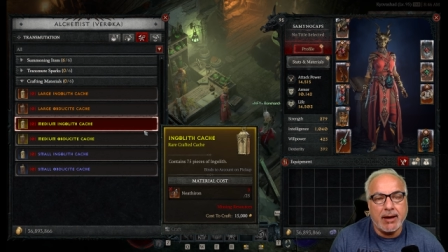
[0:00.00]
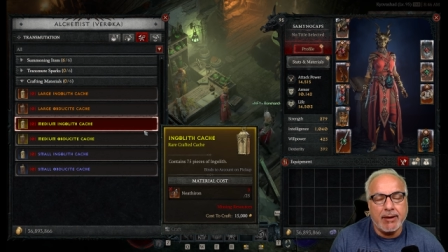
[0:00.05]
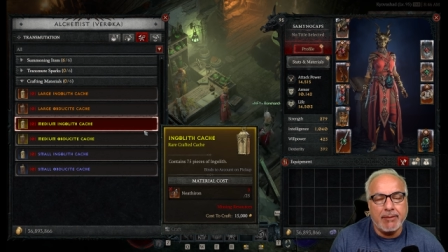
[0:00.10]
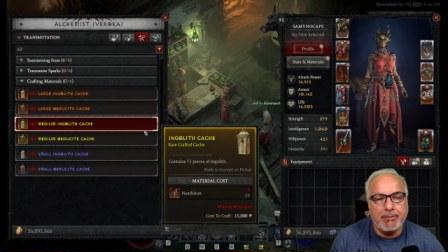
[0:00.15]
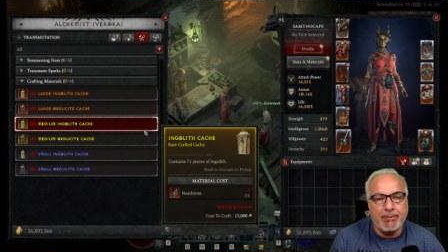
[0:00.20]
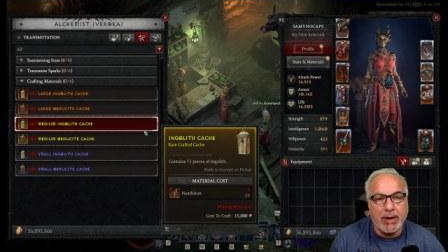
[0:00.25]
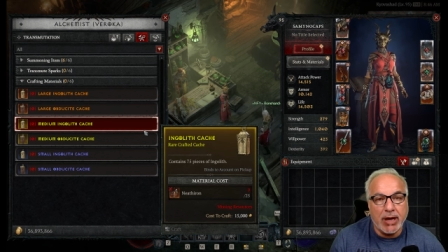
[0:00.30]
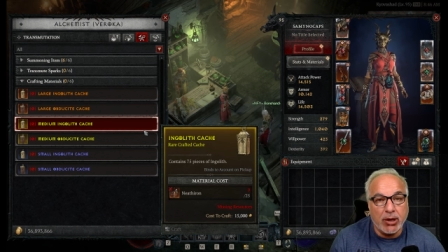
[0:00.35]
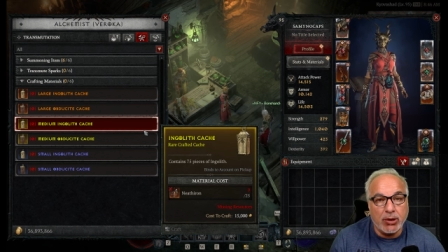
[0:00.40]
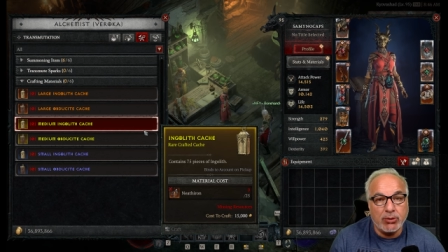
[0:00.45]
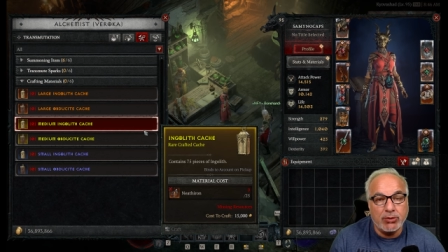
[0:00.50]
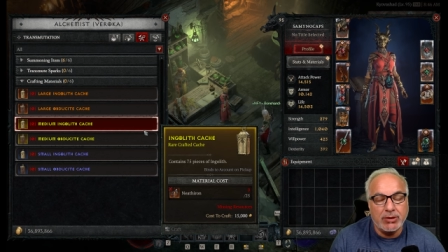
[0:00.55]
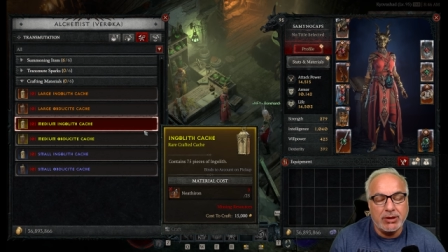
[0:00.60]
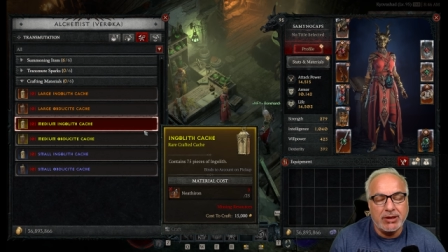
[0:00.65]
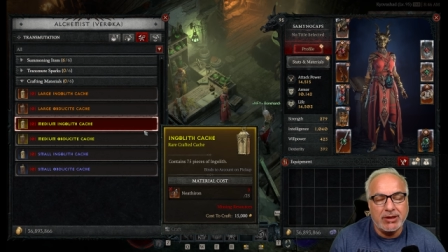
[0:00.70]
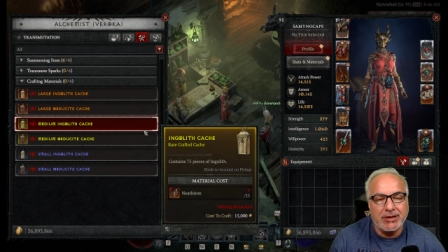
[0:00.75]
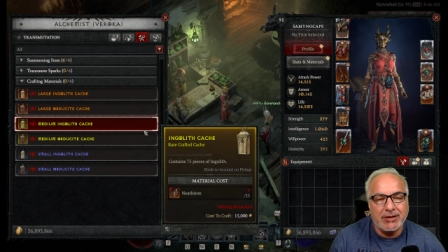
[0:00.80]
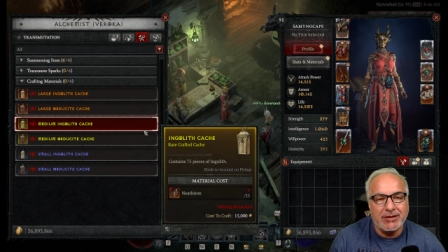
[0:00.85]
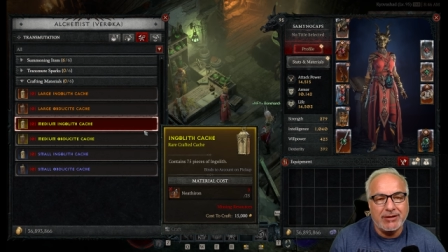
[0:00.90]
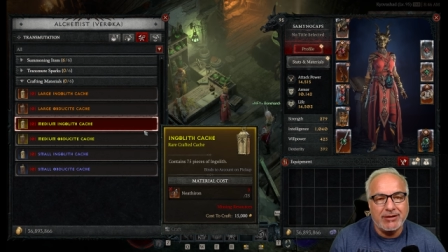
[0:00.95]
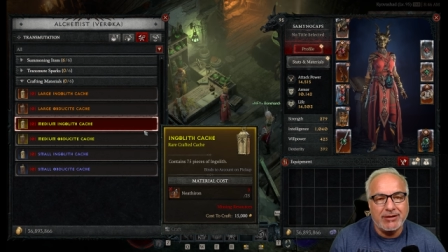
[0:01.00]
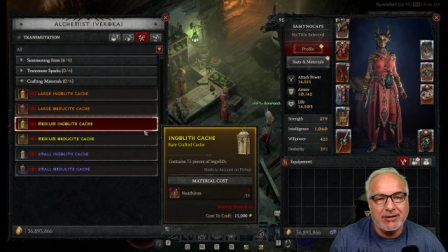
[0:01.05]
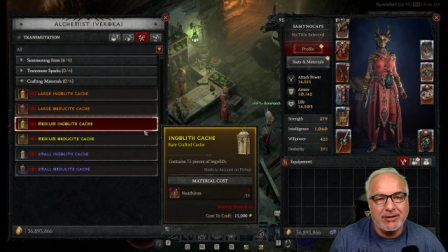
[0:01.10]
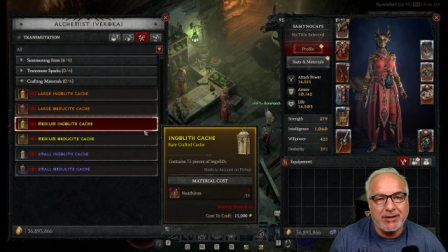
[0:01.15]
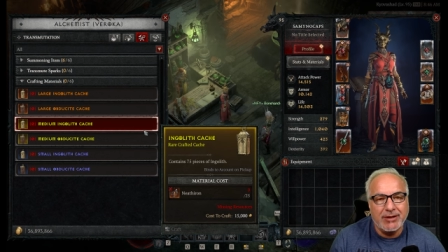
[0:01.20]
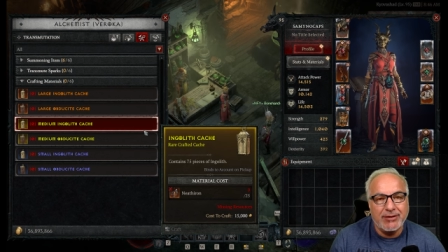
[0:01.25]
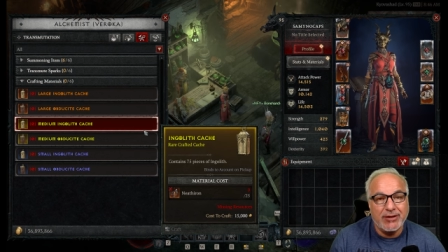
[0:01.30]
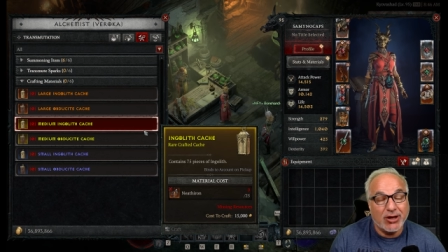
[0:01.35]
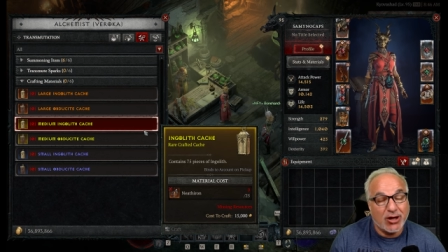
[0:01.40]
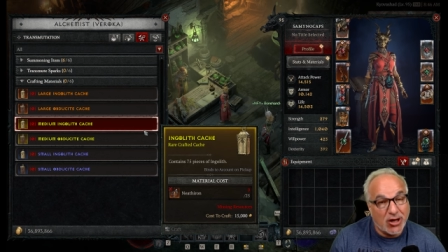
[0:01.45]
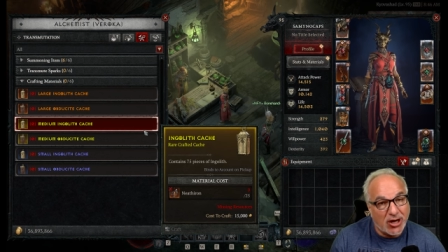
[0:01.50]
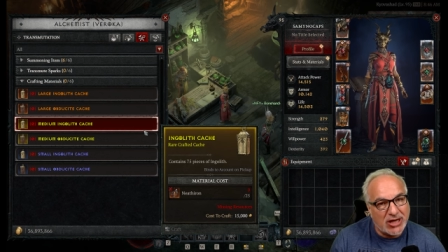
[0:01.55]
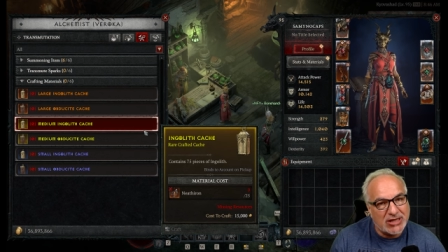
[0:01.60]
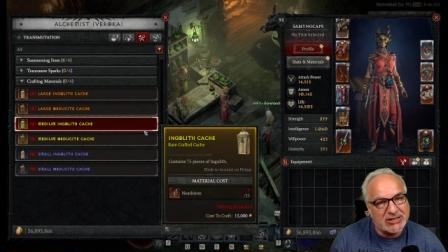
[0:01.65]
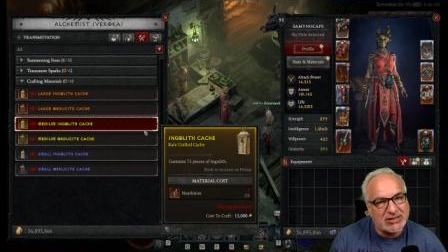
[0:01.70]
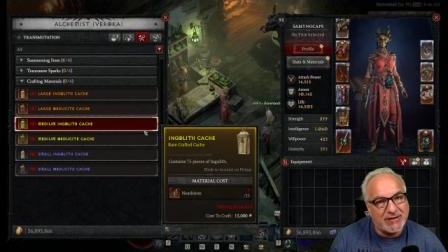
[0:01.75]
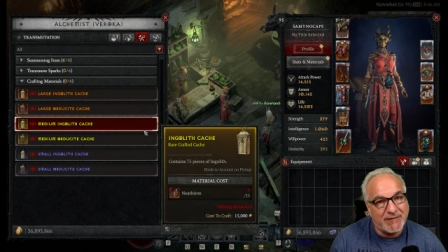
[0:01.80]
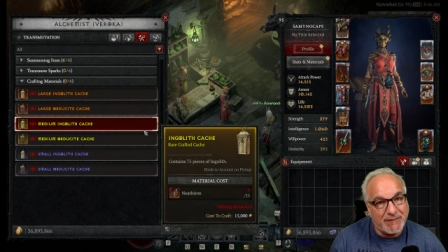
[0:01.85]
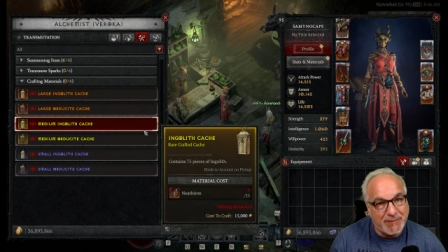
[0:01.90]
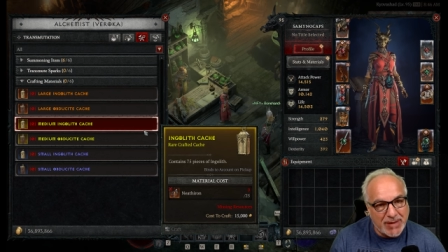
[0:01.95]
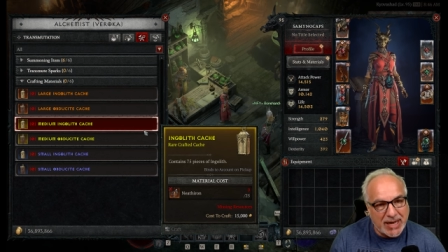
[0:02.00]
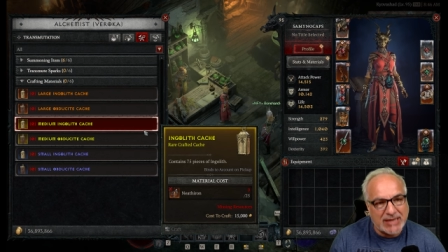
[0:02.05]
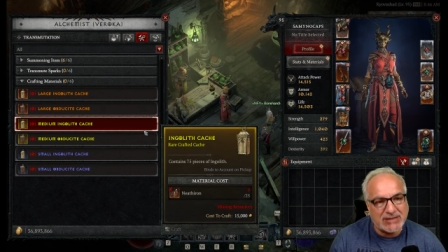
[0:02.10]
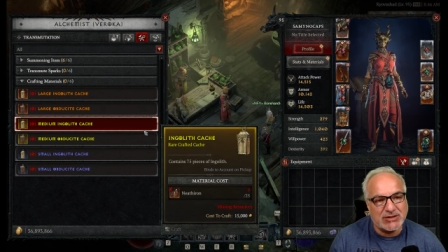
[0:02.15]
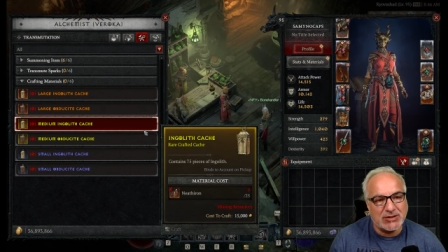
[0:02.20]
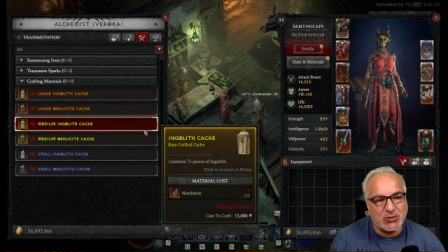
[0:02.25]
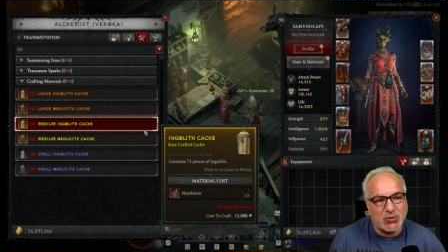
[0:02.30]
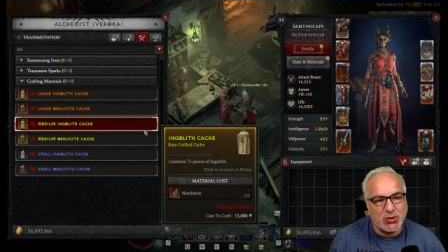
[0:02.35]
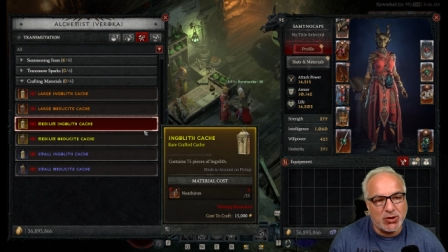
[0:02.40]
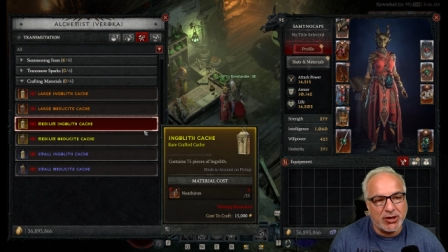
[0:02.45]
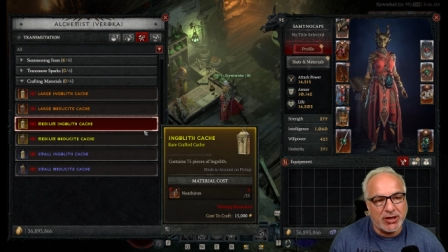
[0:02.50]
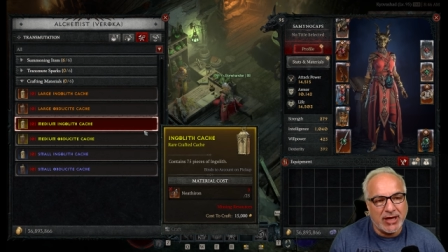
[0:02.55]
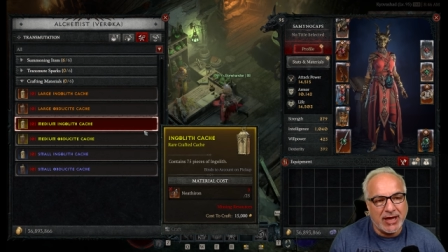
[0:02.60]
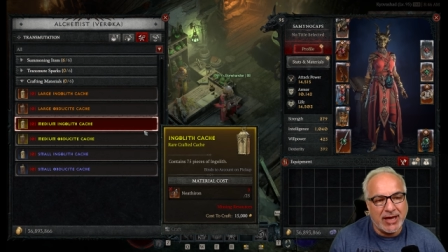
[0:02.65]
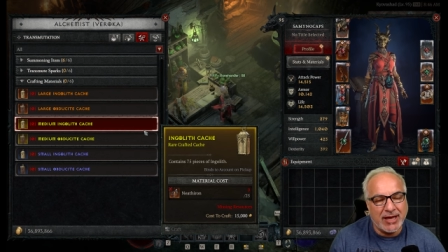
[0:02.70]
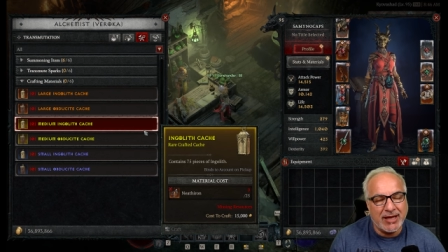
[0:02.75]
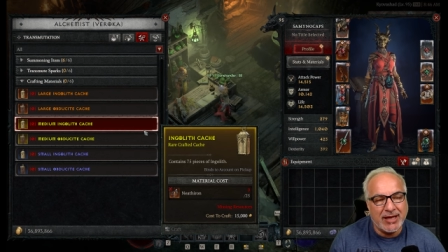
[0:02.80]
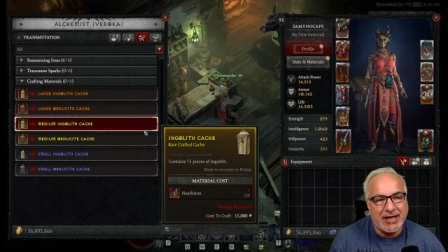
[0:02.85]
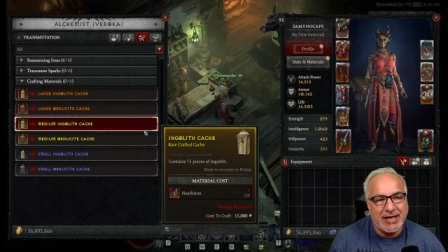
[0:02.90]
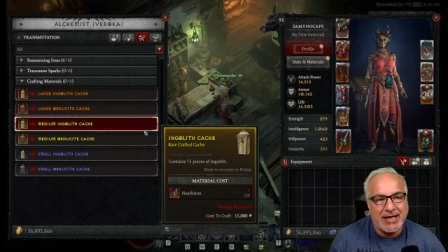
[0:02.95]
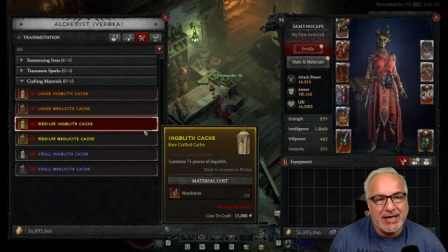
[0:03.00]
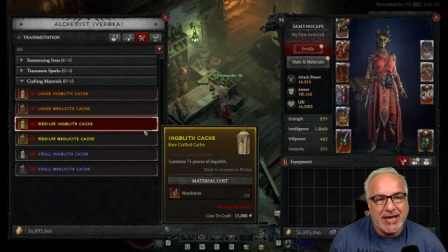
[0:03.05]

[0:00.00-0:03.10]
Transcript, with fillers: about the cost of masterworking